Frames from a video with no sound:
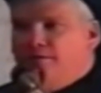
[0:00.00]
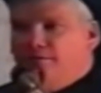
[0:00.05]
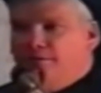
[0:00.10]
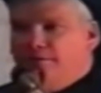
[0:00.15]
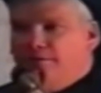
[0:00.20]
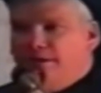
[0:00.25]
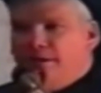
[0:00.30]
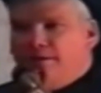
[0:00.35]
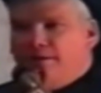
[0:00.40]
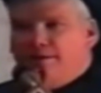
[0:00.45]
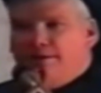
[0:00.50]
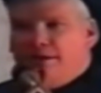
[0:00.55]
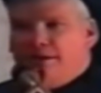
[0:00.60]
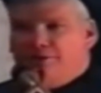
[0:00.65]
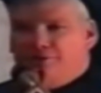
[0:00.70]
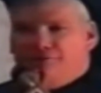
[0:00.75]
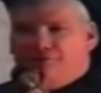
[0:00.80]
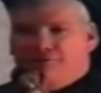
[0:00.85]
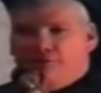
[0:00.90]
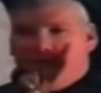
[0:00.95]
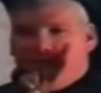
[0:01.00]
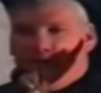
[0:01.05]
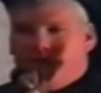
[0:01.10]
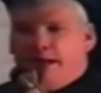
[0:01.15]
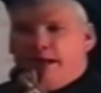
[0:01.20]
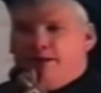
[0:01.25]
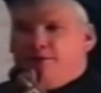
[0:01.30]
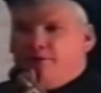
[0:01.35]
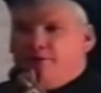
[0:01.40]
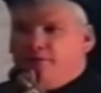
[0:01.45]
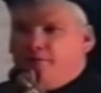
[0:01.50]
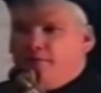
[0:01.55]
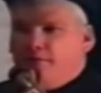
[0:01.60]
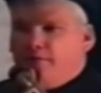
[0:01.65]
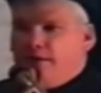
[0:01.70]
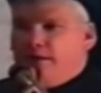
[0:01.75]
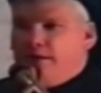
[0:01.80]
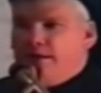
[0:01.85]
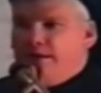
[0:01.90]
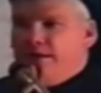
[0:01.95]
Uh, they, they just go ahead and
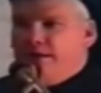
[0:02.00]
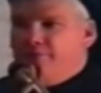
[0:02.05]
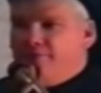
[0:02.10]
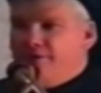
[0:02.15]
do uh,